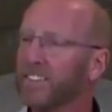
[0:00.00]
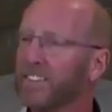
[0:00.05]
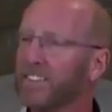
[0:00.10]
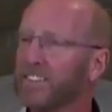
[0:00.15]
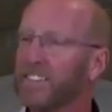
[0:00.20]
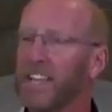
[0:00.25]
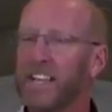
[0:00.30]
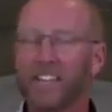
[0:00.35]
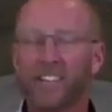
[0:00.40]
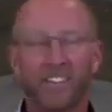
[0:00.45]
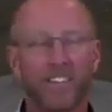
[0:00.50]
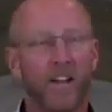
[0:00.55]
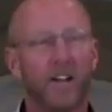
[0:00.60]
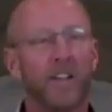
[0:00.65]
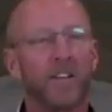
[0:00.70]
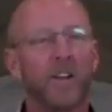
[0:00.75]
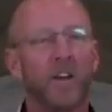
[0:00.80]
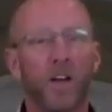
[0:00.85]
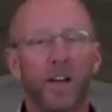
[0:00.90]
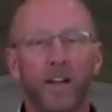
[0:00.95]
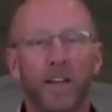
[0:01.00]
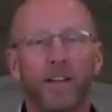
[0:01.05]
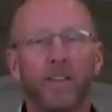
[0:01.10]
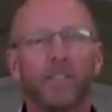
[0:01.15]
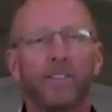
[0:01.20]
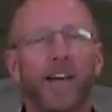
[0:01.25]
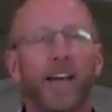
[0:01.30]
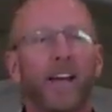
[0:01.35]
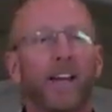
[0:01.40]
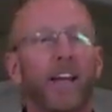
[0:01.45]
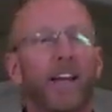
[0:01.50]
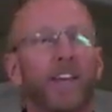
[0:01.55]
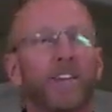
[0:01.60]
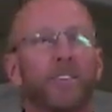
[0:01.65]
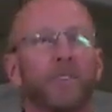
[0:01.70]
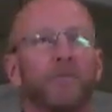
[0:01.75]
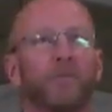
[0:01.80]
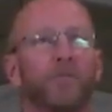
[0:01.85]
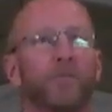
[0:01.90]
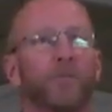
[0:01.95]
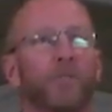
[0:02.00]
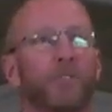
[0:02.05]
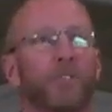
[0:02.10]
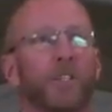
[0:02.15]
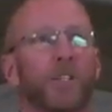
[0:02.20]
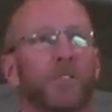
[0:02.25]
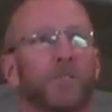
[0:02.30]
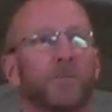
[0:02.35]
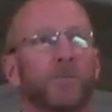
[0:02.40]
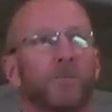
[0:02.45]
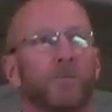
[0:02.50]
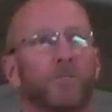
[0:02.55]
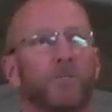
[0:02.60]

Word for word: Is that, is that kind of fruit just